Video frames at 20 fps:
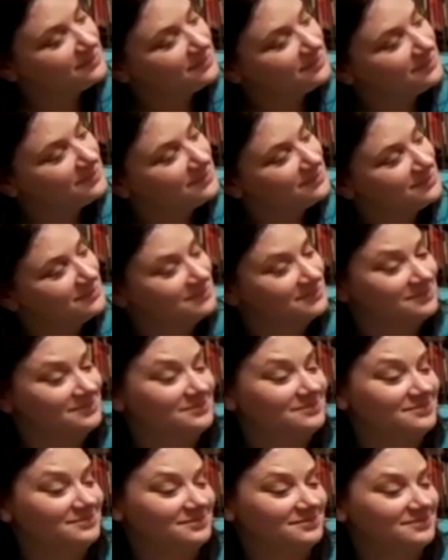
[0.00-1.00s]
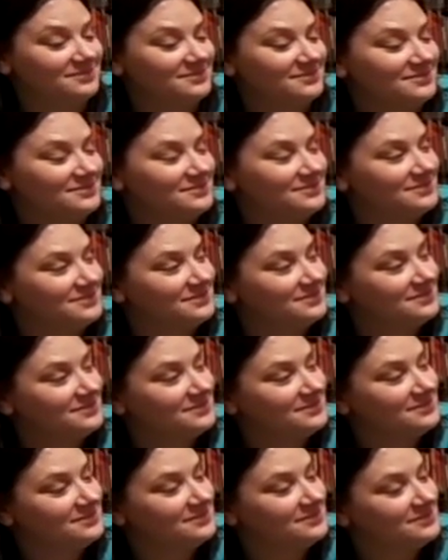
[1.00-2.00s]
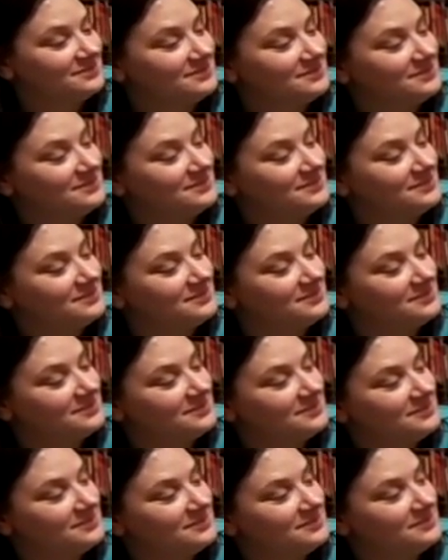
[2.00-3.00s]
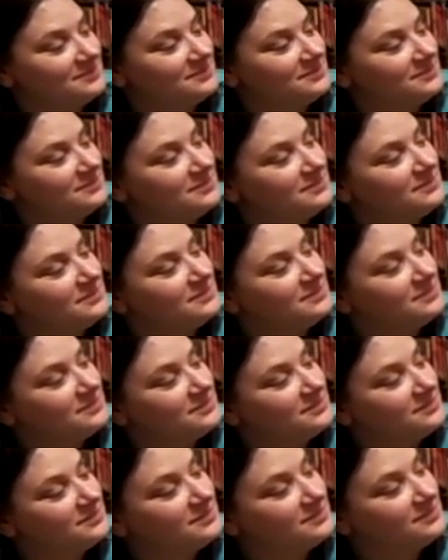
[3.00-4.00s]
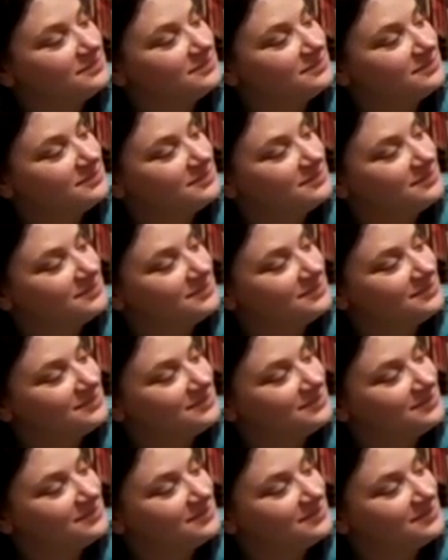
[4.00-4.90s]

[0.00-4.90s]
The person shown says nothing.